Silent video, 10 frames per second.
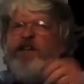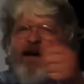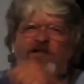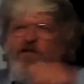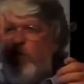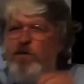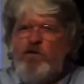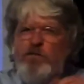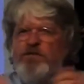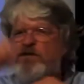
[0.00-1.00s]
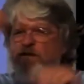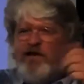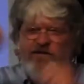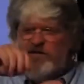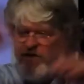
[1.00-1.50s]
test tubes and
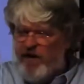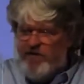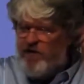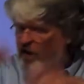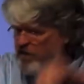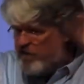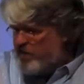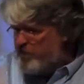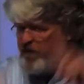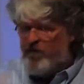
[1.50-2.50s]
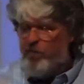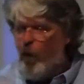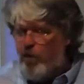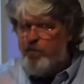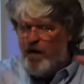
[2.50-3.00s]
things that change color and there'd be
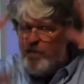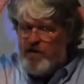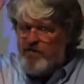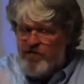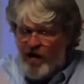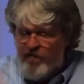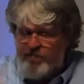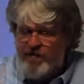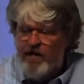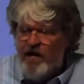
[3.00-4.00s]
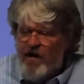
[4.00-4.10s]
smoke maybe and stuff and